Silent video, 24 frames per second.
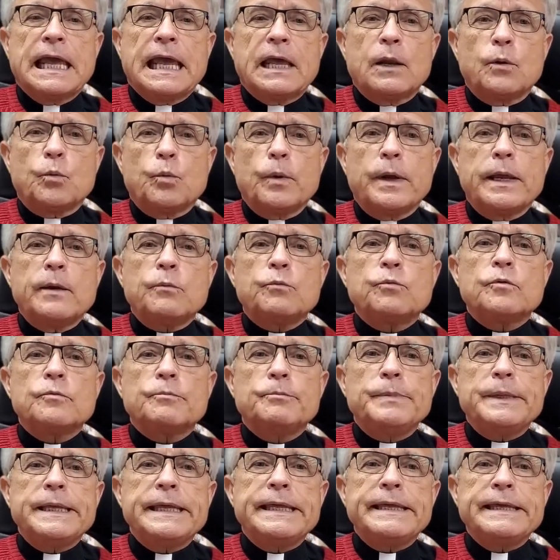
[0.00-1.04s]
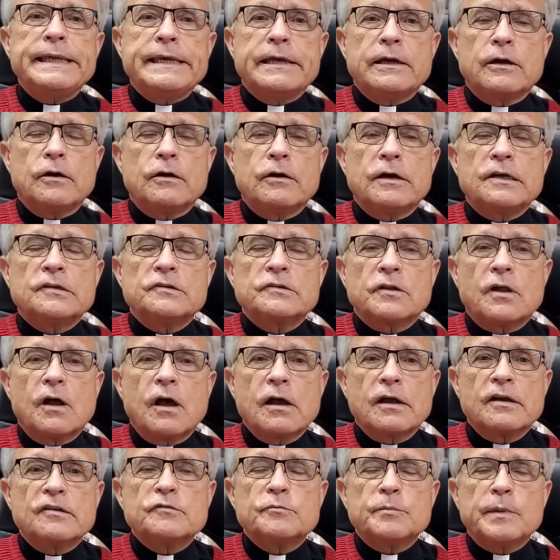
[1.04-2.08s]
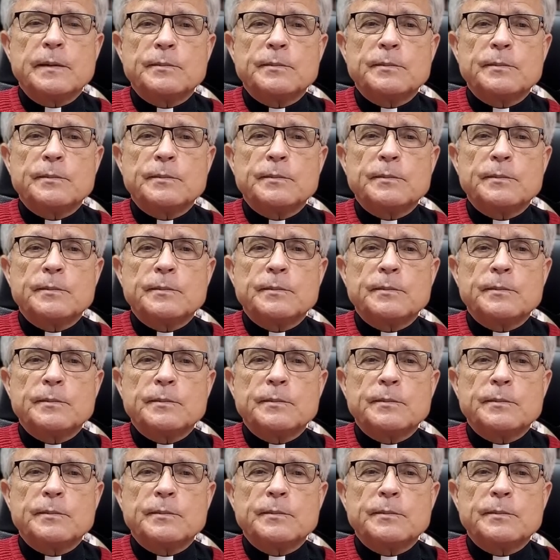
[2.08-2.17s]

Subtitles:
And we will be here as long as